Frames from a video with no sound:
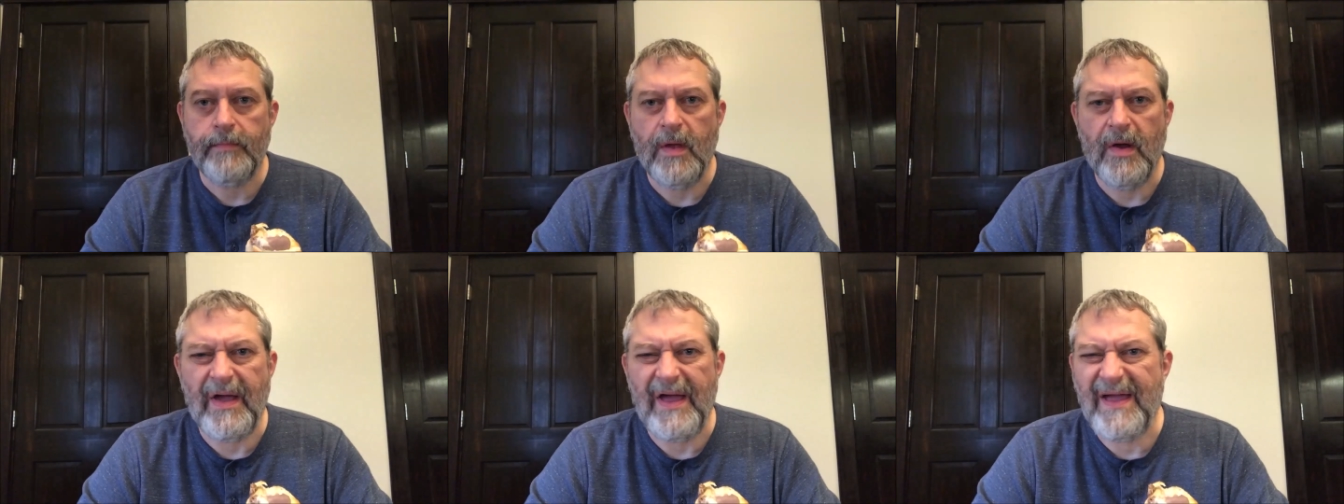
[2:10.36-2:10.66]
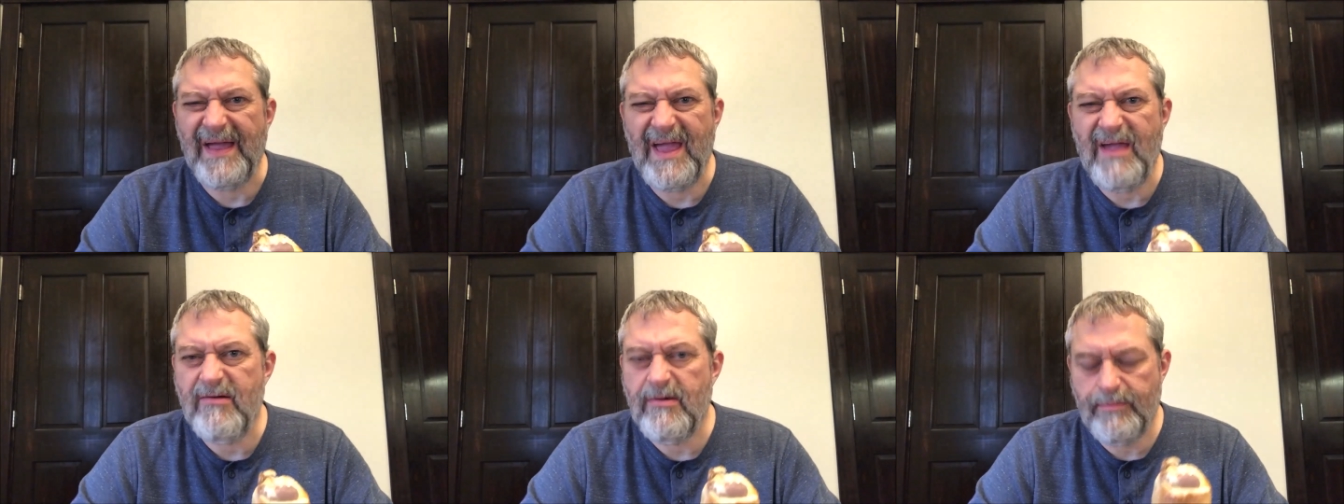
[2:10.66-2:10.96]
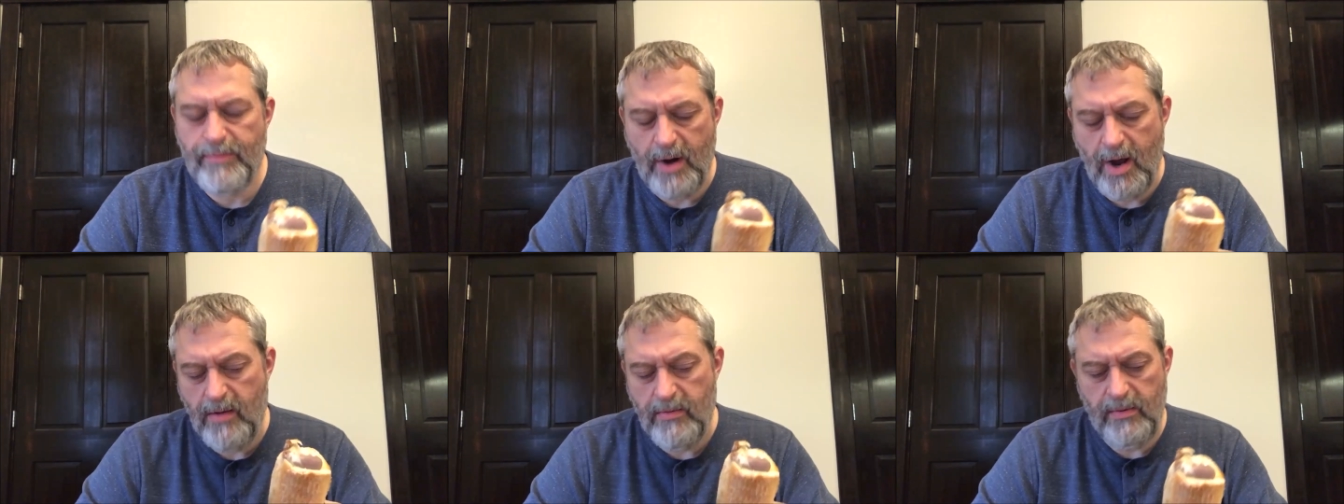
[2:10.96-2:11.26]
Okay, I gave
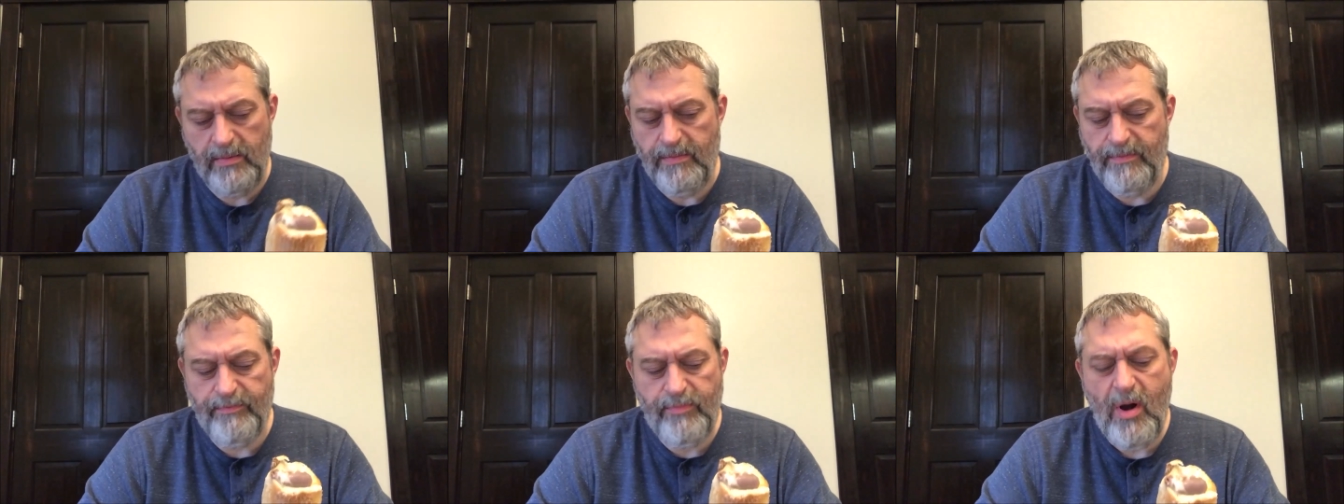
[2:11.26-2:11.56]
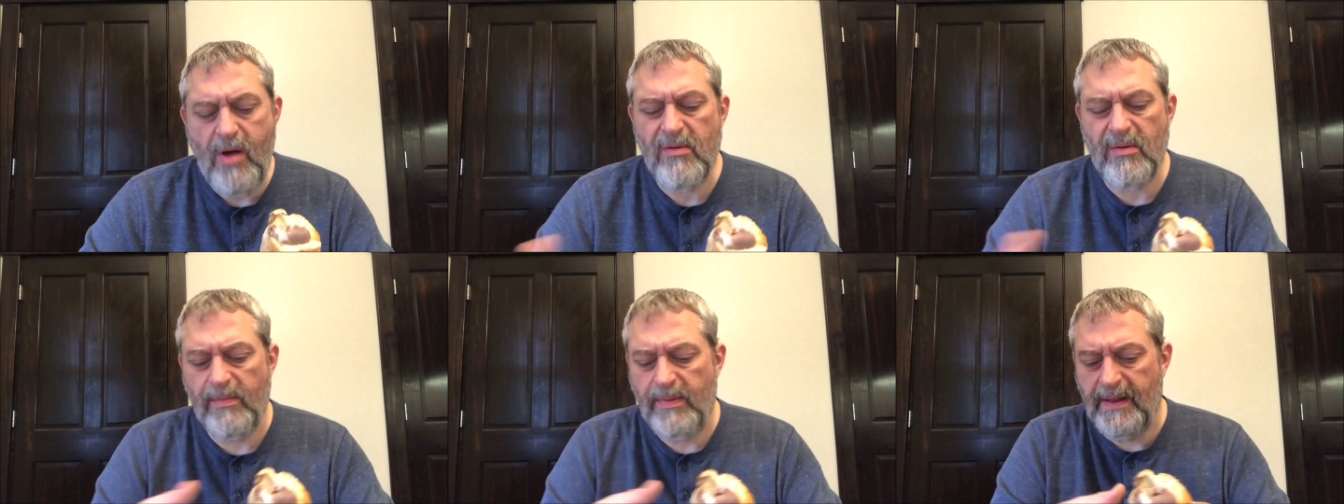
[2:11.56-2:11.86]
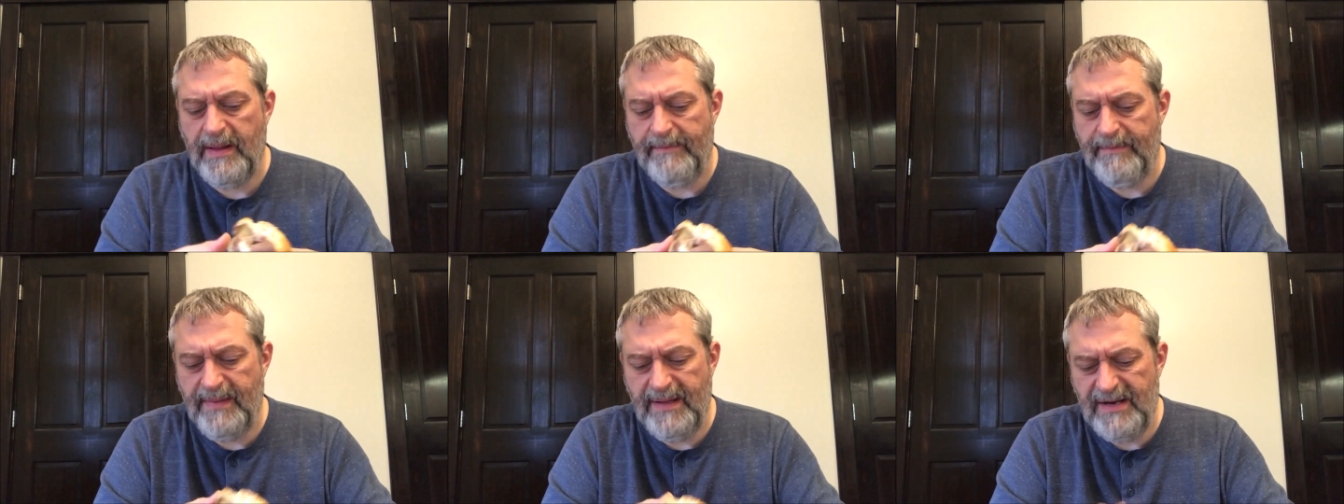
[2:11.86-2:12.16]
it probably
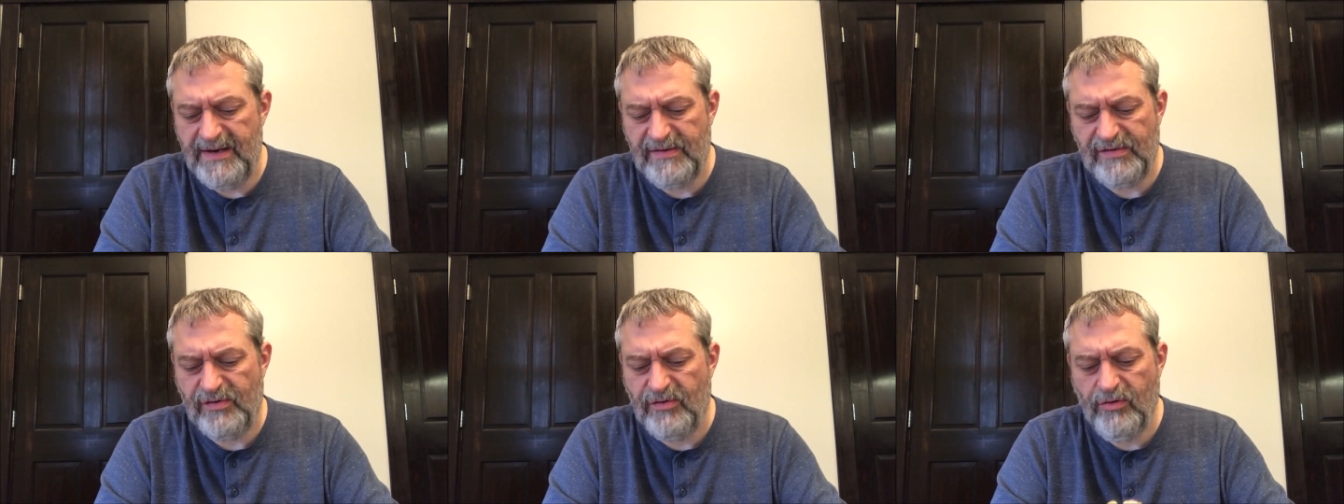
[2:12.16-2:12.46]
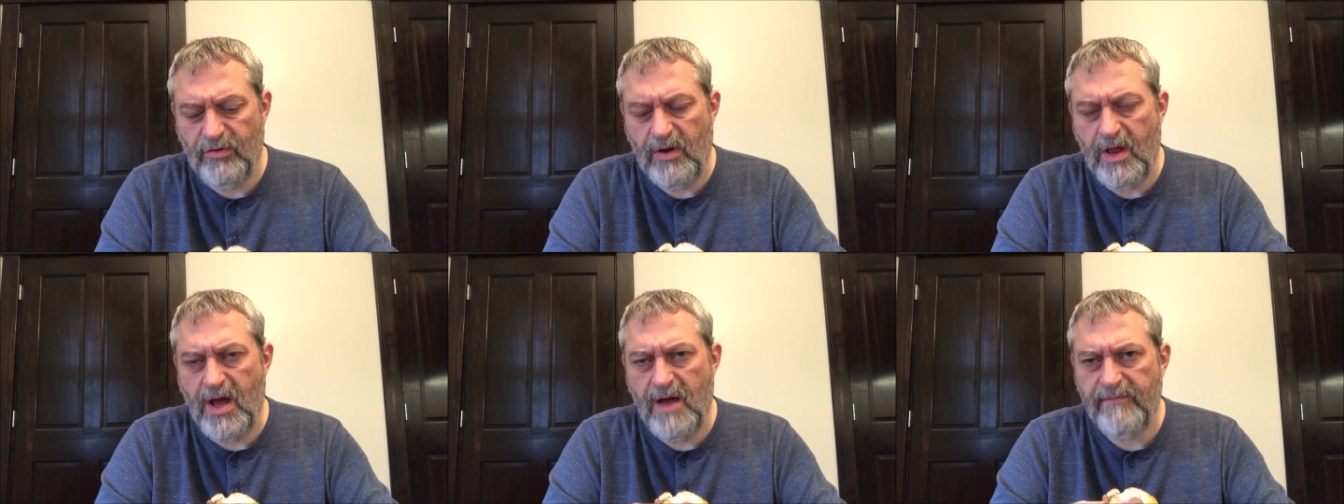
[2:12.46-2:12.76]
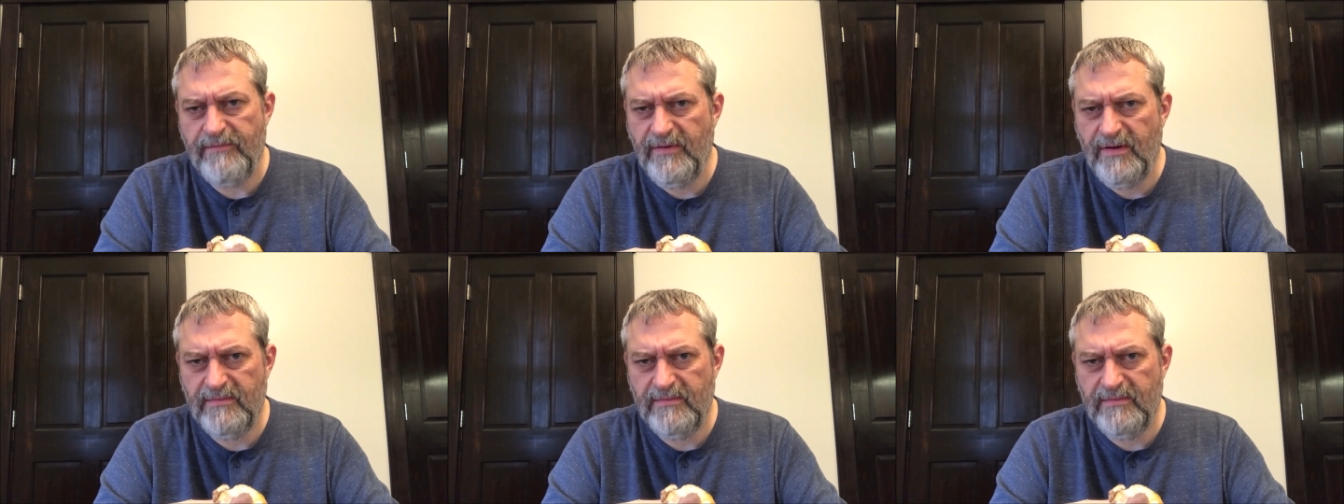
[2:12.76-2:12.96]
probably a minute to cool off.